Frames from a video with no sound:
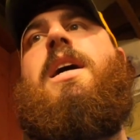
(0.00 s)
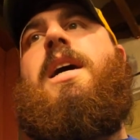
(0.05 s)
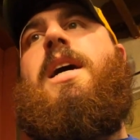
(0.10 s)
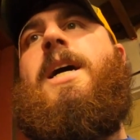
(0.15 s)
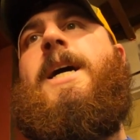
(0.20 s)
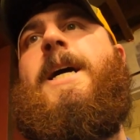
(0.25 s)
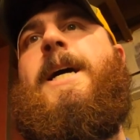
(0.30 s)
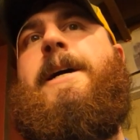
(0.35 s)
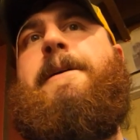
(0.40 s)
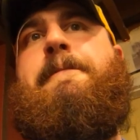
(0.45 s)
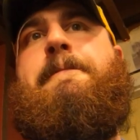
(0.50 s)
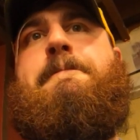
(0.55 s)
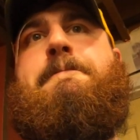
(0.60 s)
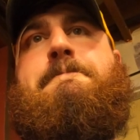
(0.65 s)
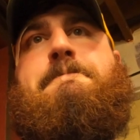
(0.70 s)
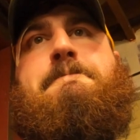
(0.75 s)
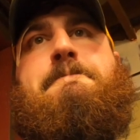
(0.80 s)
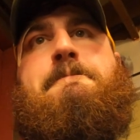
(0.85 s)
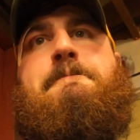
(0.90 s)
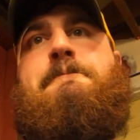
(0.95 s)

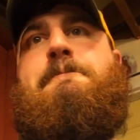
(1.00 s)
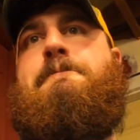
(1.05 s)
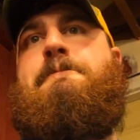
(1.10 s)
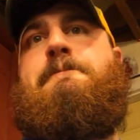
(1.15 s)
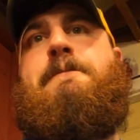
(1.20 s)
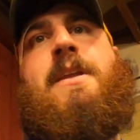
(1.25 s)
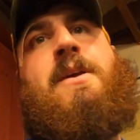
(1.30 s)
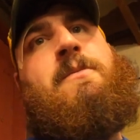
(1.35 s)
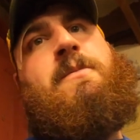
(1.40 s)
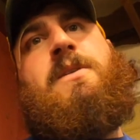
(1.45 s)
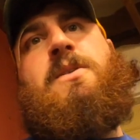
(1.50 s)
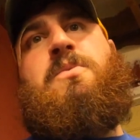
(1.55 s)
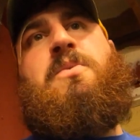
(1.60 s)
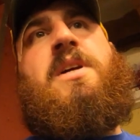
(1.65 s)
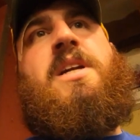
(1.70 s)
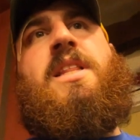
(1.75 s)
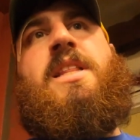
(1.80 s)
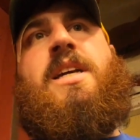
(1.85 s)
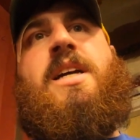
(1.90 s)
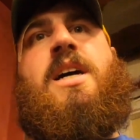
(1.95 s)
Was
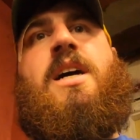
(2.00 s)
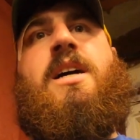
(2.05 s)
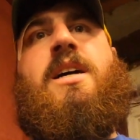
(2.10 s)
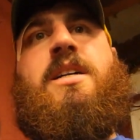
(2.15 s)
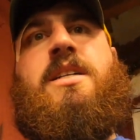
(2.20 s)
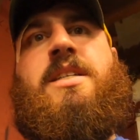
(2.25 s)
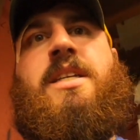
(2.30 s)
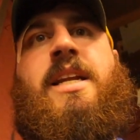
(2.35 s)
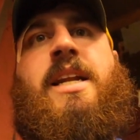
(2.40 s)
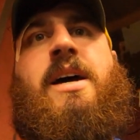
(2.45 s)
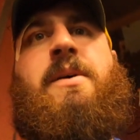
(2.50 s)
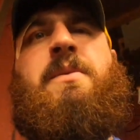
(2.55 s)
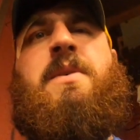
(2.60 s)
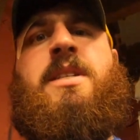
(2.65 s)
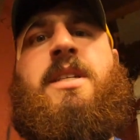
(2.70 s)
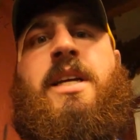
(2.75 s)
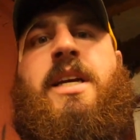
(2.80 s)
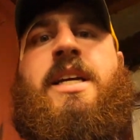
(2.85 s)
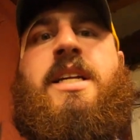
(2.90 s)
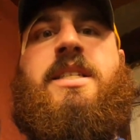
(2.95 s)
one of the cars that I
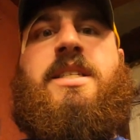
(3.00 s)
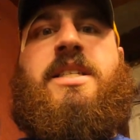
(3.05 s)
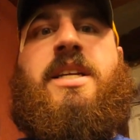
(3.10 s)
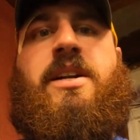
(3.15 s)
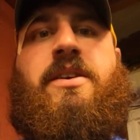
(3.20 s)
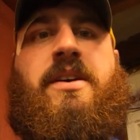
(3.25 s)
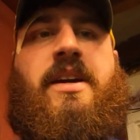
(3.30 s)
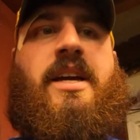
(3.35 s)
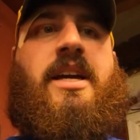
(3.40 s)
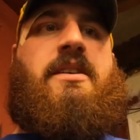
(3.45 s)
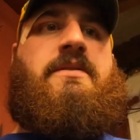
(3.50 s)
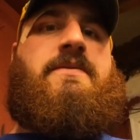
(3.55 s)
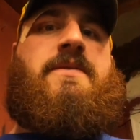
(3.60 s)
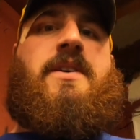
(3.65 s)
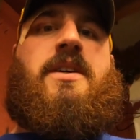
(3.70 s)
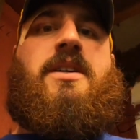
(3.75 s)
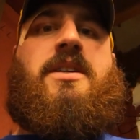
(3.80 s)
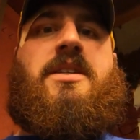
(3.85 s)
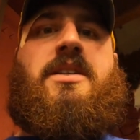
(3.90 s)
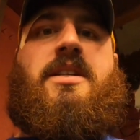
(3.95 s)
wasn't considering at
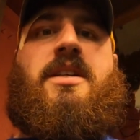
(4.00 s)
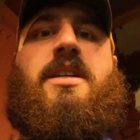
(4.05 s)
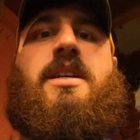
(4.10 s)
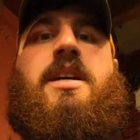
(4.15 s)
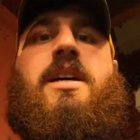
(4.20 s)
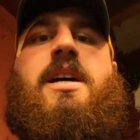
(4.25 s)
first.